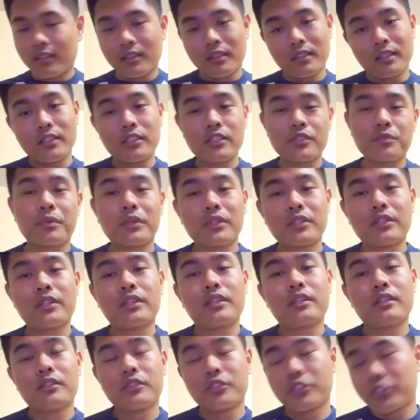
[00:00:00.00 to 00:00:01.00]
This
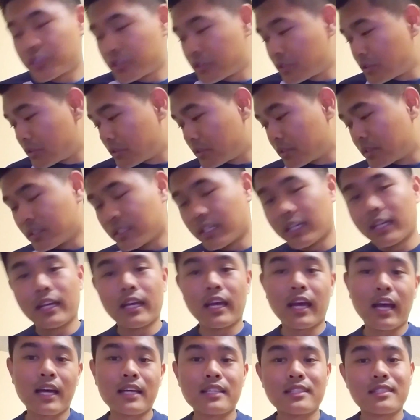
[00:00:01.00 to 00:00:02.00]
particular shoe, it
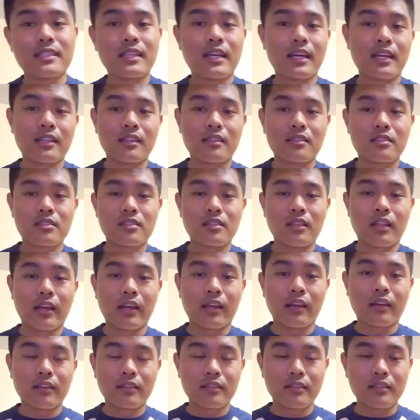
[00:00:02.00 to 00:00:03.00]
has that
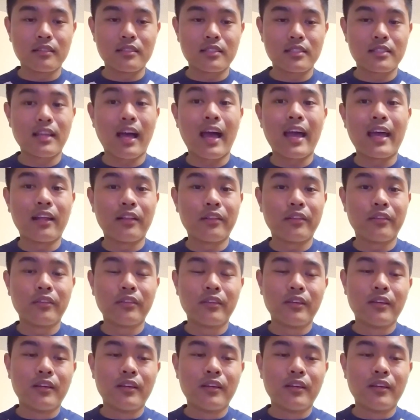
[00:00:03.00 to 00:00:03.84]
like style,